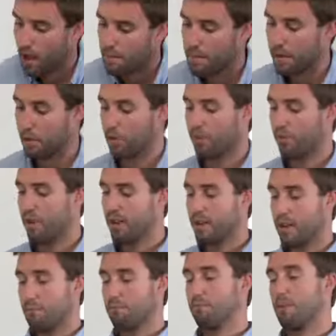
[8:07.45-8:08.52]
My
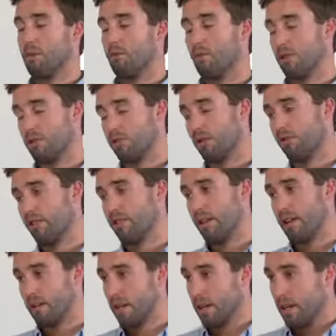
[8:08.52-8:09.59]
girlfriend and my brother's girlfriend,
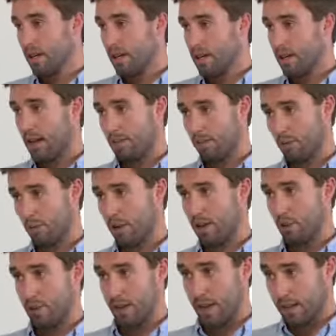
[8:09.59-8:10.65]
they came
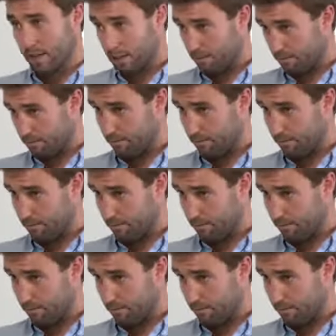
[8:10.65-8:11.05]
together with us.